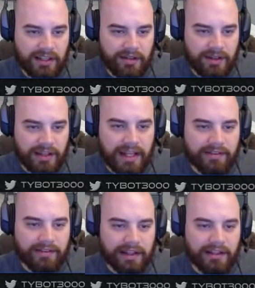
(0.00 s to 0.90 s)

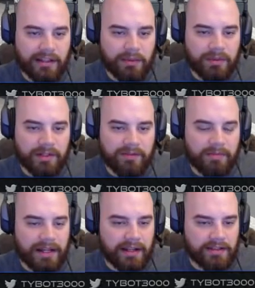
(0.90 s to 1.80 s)
it's a little bit of a
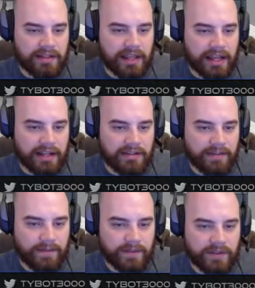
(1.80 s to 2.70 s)
balancing act.
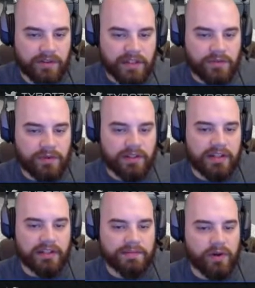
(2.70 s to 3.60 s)
So this one
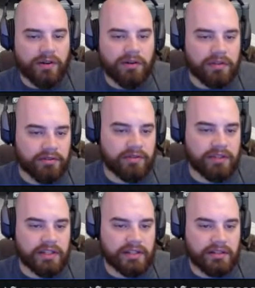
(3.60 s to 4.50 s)
is
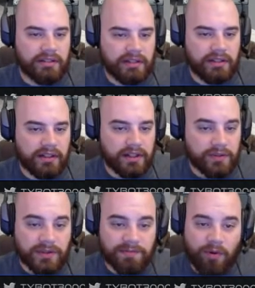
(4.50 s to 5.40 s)
0.03, this
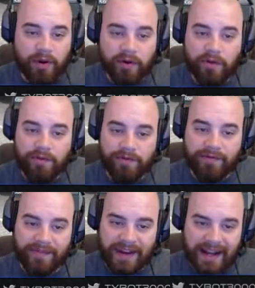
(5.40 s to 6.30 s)
one's
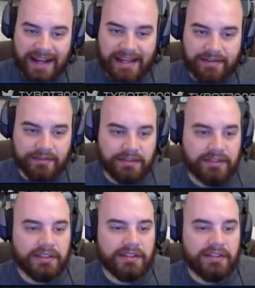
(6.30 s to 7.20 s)
0.05,
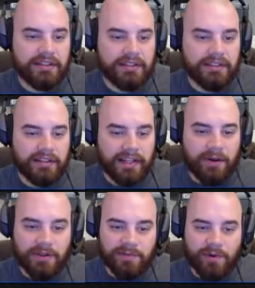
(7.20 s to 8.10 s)
that
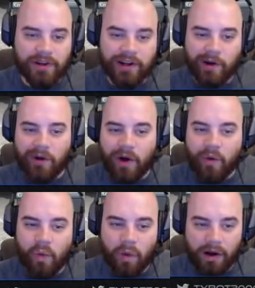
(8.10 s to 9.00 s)
one's
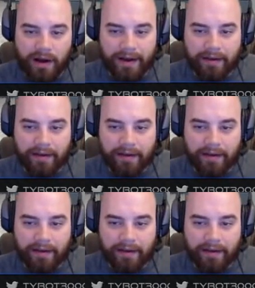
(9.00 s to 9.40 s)
0.001.